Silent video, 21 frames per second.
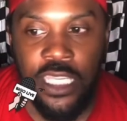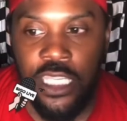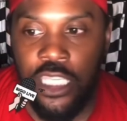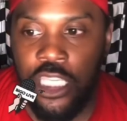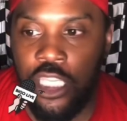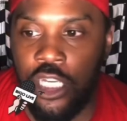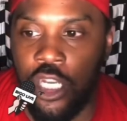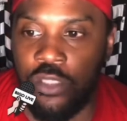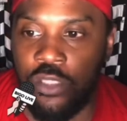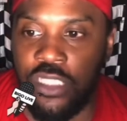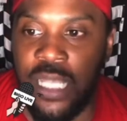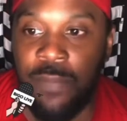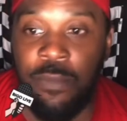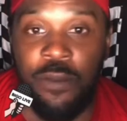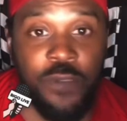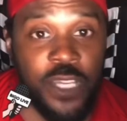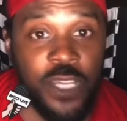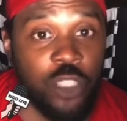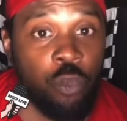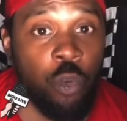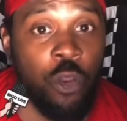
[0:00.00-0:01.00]
You know, some of
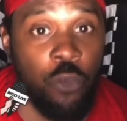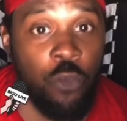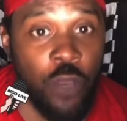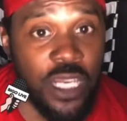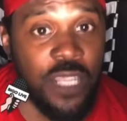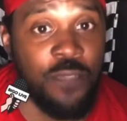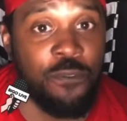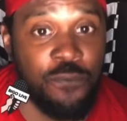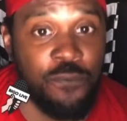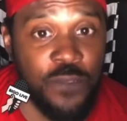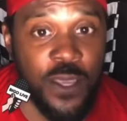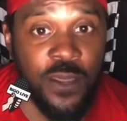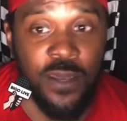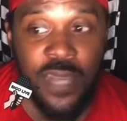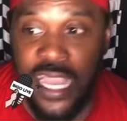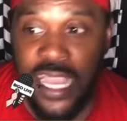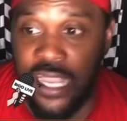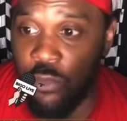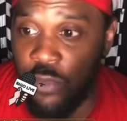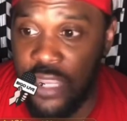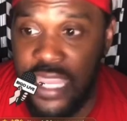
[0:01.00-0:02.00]
us, we really feel
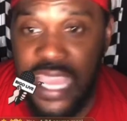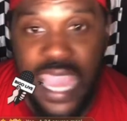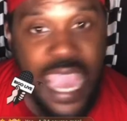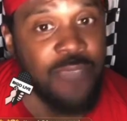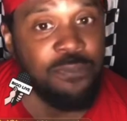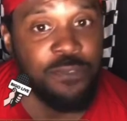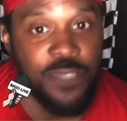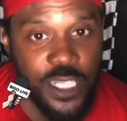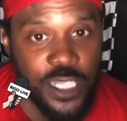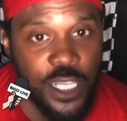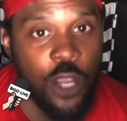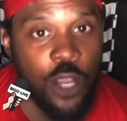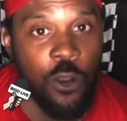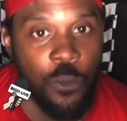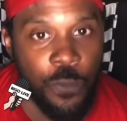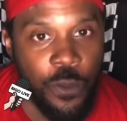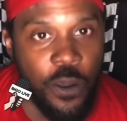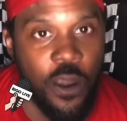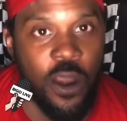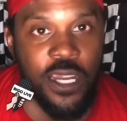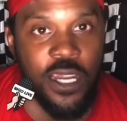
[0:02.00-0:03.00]
like we have to go
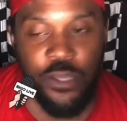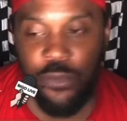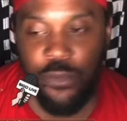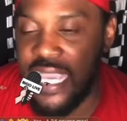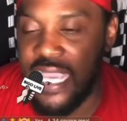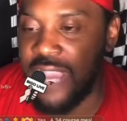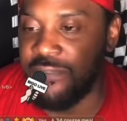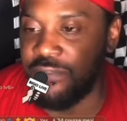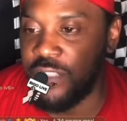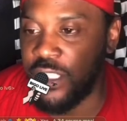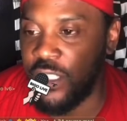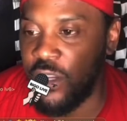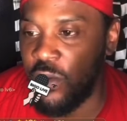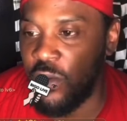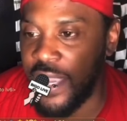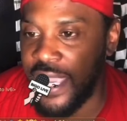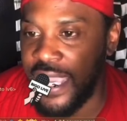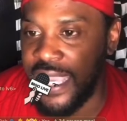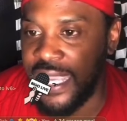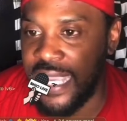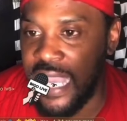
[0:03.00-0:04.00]
party. We have to go
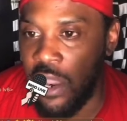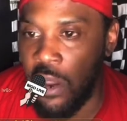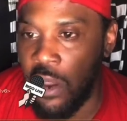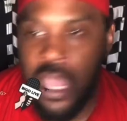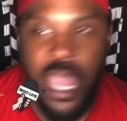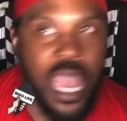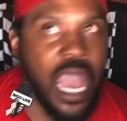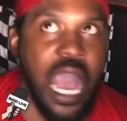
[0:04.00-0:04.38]
hang out.